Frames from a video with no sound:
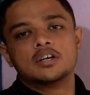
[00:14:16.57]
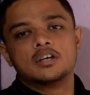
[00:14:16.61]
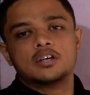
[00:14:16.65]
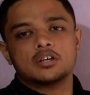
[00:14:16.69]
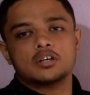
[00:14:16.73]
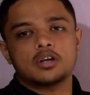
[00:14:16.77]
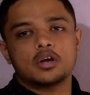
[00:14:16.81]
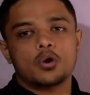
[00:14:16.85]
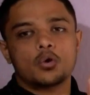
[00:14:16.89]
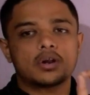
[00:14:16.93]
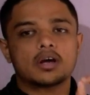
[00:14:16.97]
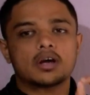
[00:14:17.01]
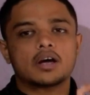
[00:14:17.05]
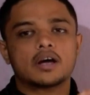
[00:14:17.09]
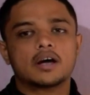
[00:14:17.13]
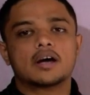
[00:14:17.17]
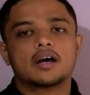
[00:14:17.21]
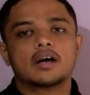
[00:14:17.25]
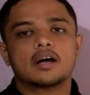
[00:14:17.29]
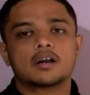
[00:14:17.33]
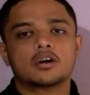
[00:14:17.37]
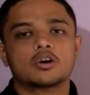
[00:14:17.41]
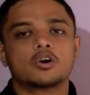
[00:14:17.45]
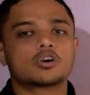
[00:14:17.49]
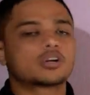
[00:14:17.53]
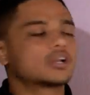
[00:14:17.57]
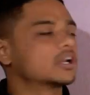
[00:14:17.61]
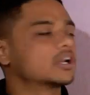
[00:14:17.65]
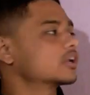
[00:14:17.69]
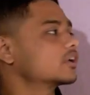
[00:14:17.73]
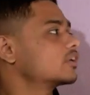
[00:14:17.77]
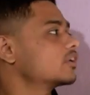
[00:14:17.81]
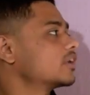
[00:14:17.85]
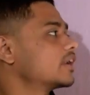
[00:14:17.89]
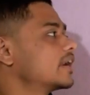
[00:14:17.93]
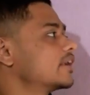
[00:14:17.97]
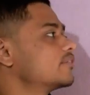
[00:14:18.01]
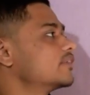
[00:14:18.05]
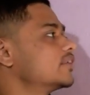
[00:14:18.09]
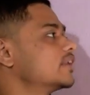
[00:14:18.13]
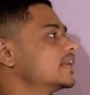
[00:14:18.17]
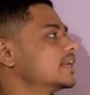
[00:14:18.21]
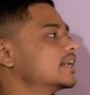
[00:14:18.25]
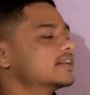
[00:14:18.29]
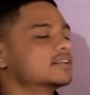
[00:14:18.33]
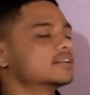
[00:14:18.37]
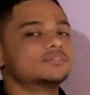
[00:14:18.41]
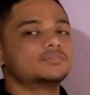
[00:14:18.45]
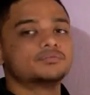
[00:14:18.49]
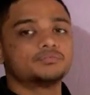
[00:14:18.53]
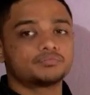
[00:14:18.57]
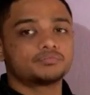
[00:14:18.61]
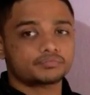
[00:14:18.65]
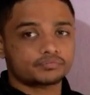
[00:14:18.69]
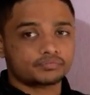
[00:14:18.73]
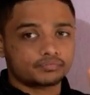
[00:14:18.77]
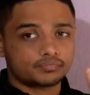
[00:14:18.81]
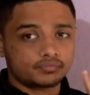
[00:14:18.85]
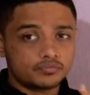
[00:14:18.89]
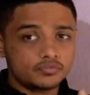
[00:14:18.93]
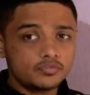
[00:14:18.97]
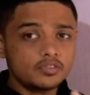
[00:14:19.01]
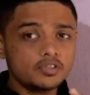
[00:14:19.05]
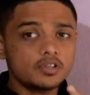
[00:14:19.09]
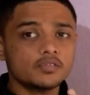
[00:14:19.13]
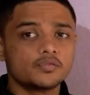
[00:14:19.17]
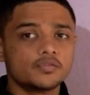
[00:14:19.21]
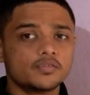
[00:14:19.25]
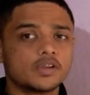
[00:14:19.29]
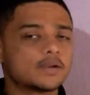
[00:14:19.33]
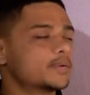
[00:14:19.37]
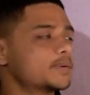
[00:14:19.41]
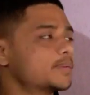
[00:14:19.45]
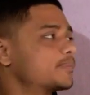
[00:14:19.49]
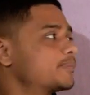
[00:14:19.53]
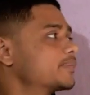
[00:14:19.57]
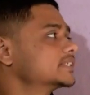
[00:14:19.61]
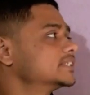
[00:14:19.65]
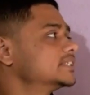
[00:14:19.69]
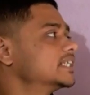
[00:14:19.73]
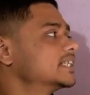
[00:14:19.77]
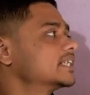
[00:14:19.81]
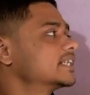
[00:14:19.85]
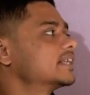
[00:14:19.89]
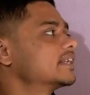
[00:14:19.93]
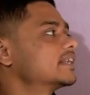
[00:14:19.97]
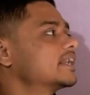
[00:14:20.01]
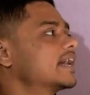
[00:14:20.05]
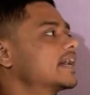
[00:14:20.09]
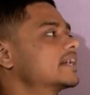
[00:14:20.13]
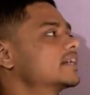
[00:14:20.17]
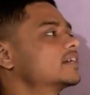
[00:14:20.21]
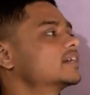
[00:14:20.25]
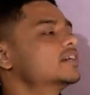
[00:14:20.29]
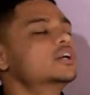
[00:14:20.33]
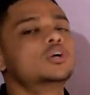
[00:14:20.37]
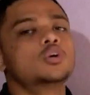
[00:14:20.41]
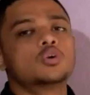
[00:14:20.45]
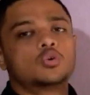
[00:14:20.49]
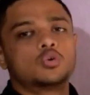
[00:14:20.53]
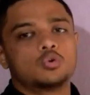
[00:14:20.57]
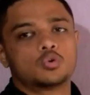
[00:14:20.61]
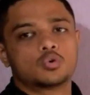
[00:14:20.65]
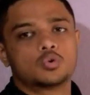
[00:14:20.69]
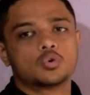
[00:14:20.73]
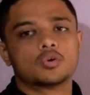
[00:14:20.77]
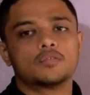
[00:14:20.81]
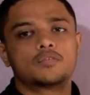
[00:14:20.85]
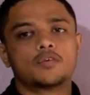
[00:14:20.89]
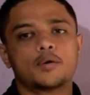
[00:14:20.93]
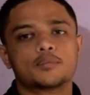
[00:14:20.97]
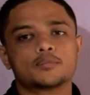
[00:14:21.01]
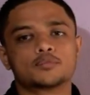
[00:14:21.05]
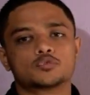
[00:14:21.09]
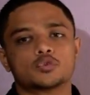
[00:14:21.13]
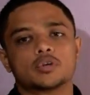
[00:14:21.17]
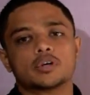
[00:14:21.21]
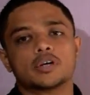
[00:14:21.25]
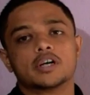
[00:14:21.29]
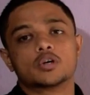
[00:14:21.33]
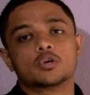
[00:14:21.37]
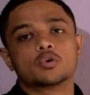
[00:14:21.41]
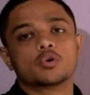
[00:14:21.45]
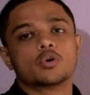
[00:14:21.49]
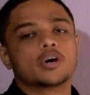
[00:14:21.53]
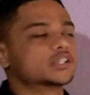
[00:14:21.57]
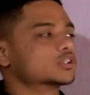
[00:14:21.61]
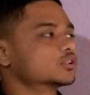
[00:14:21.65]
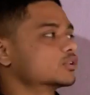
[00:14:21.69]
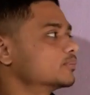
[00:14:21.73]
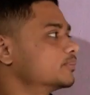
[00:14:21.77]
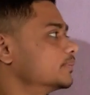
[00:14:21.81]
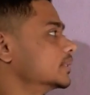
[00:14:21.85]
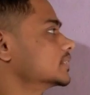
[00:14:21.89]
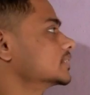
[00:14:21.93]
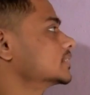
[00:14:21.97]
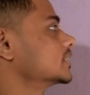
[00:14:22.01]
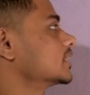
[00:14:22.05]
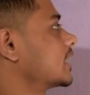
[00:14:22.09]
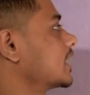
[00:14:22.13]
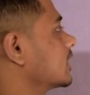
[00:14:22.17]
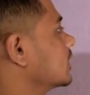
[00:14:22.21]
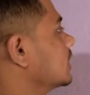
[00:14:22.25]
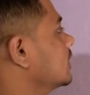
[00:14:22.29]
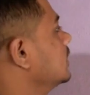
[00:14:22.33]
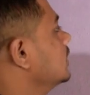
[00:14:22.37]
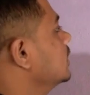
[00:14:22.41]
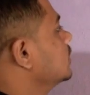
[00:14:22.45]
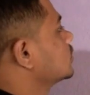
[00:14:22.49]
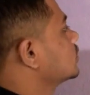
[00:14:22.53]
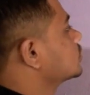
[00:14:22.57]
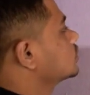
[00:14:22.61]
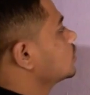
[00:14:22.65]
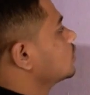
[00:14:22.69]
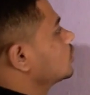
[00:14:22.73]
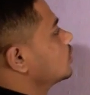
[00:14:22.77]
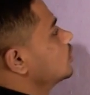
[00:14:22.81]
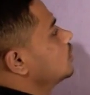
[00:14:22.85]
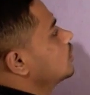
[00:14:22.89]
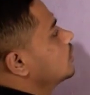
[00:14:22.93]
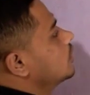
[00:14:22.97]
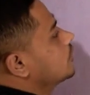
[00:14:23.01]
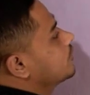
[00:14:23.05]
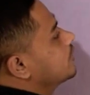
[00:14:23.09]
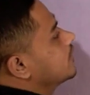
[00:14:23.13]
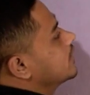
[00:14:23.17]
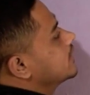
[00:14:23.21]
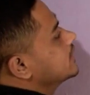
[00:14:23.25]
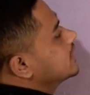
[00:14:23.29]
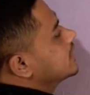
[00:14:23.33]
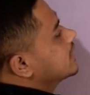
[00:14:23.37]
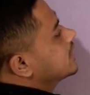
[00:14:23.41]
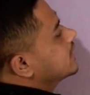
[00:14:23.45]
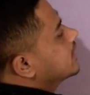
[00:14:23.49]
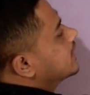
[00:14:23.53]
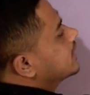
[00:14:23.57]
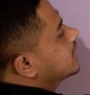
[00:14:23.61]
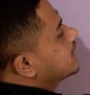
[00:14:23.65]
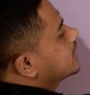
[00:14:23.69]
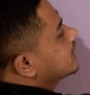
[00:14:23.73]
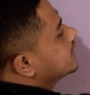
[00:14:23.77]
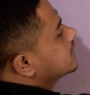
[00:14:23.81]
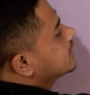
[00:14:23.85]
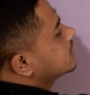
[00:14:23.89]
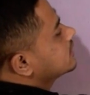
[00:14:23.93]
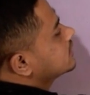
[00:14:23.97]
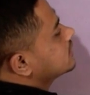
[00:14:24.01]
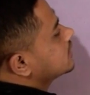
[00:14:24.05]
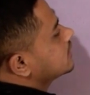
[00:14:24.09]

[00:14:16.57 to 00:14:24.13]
Every ergot alkaloid will be present in like two forms only, two isomers, right? So when they treated this